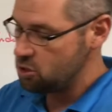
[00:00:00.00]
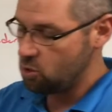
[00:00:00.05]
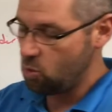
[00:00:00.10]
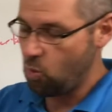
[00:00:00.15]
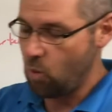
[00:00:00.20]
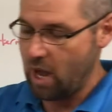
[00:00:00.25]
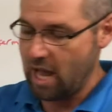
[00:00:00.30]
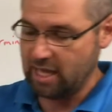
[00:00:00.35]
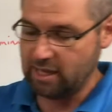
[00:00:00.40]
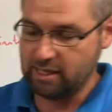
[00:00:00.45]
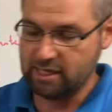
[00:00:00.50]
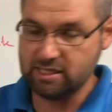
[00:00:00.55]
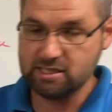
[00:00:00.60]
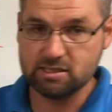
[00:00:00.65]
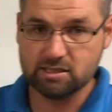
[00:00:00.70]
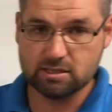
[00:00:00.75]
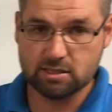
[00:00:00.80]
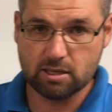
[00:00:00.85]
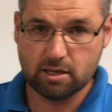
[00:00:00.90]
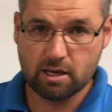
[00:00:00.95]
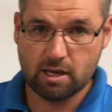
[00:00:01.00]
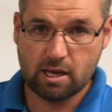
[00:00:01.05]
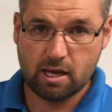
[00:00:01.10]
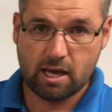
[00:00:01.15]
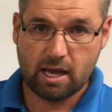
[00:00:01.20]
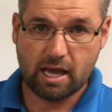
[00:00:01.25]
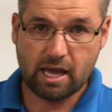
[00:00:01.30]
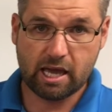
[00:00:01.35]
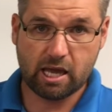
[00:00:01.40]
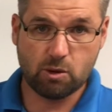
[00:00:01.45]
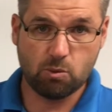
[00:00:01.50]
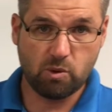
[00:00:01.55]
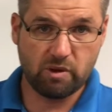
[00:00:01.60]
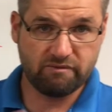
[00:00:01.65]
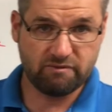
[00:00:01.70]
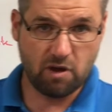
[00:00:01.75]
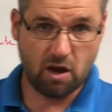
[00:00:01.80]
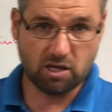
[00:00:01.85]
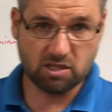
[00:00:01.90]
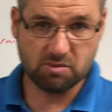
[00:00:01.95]
your y list, and
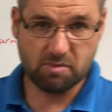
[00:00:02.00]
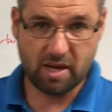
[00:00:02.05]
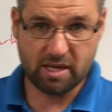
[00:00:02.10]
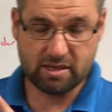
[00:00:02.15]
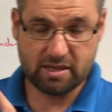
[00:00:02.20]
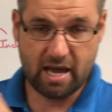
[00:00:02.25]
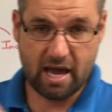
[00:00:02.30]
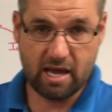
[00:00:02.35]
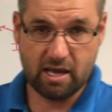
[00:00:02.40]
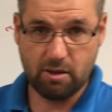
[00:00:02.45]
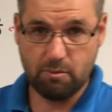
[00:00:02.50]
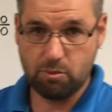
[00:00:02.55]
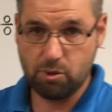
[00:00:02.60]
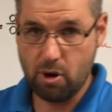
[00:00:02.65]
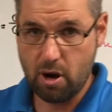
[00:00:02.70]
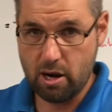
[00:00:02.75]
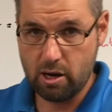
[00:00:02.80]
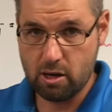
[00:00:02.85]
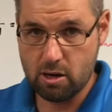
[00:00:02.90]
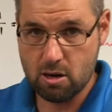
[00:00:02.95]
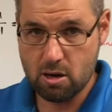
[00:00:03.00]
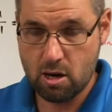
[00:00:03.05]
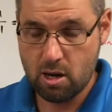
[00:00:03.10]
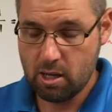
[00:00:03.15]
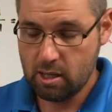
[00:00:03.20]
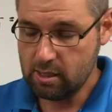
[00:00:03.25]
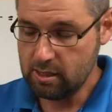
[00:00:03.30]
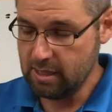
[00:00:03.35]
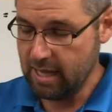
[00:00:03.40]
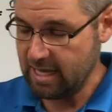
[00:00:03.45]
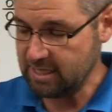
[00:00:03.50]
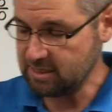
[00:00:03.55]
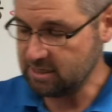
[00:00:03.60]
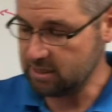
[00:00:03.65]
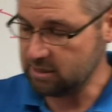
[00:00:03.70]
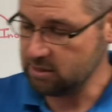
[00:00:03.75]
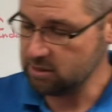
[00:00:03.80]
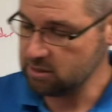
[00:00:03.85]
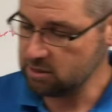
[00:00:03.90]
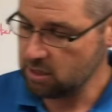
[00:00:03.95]
we've talked about that in prior
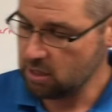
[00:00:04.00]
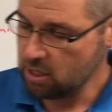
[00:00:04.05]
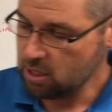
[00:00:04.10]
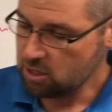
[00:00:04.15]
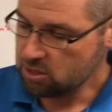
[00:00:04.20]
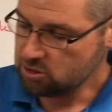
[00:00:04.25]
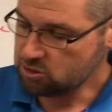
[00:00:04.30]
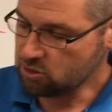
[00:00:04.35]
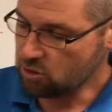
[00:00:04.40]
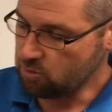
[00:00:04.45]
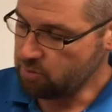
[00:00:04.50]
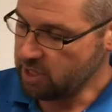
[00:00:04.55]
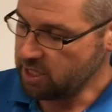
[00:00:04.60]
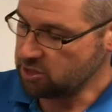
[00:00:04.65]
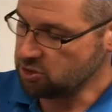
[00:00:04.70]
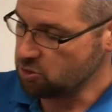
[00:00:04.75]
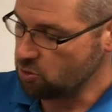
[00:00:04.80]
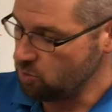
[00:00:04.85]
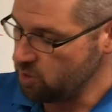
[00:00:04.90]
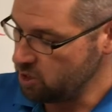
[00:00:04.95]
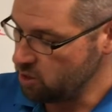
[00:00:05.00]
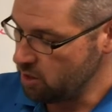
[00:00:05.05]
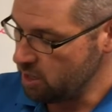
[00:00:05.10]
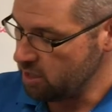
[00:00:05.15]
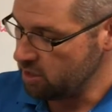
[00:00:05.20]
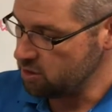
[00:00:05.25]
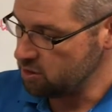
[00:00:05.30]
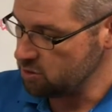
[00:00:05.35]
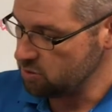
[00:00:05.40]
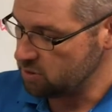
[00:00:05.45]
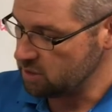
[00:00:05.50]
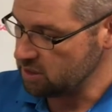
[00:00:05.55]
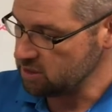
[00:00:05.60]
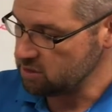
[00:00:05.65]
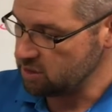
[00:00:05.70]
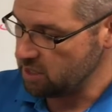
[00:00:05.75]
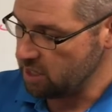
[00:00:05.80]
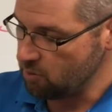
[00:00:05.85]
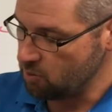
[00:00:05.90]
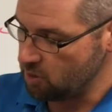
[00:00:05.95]
lessons, so make sure we know how to do
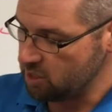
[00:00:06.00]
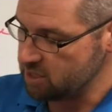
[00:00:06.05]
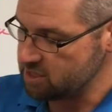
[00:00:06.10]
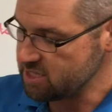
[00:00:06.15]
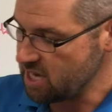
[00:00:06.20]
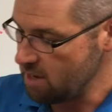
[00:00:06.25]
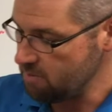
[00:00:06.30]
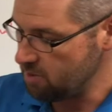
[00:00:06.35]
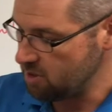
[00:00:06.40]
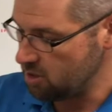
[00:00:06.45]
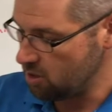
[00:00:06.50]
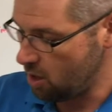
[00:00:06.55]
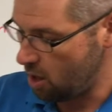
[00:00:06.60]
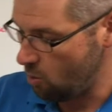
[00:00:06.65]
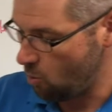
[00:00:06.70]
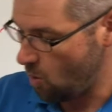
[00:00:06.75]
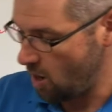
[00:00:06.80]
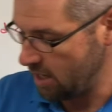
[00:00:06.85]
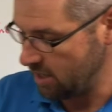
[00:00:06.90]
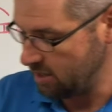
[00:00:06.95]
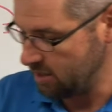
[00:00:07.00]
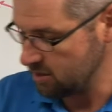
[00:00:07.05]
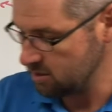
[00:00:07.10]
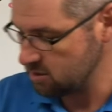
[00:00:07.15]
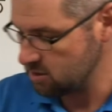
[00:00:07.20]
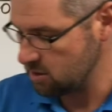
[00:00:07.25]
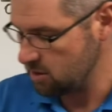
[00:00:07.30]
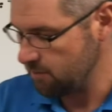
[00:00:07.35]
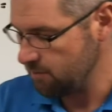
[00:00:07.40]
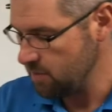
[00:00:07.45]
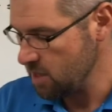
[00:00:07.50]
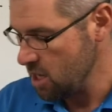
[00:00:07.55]
this. Okay, we're going to type it into our y list.